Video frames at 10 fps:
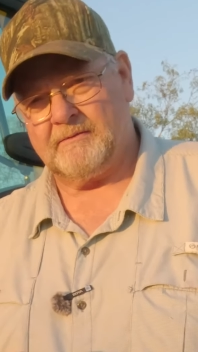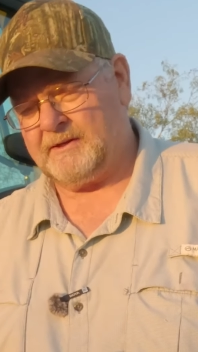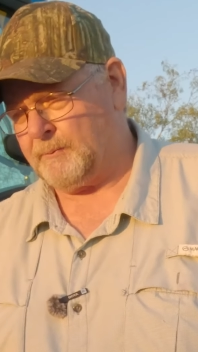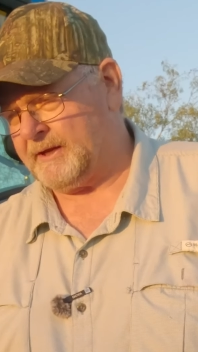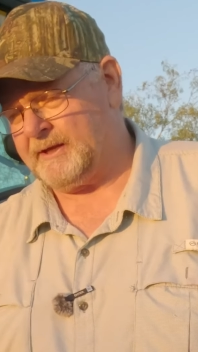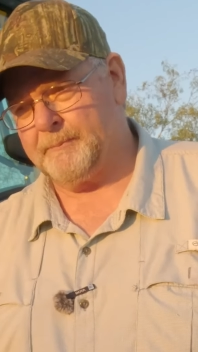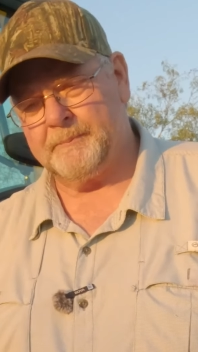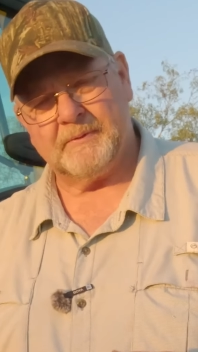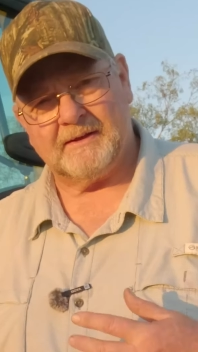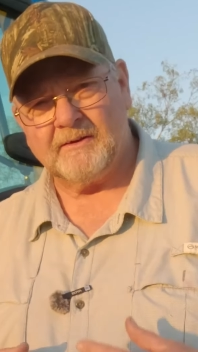TYM.
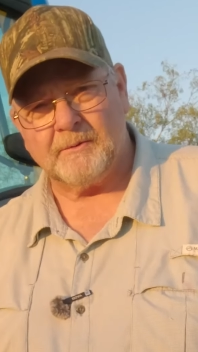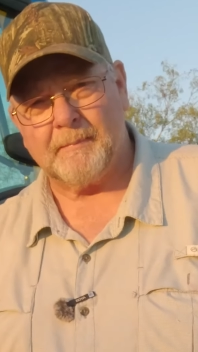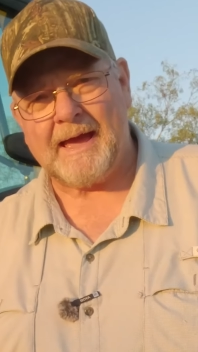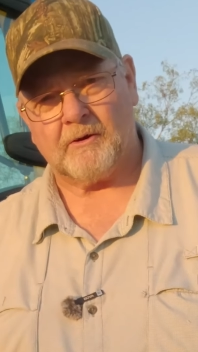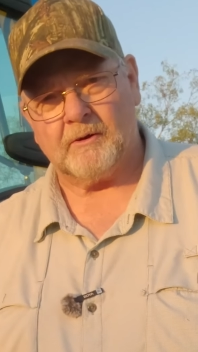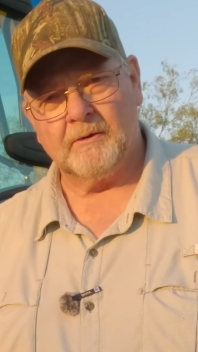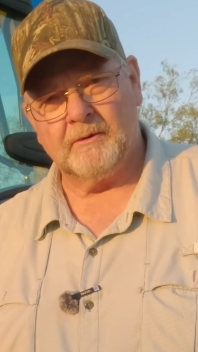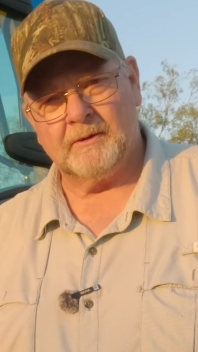Doesn't matter.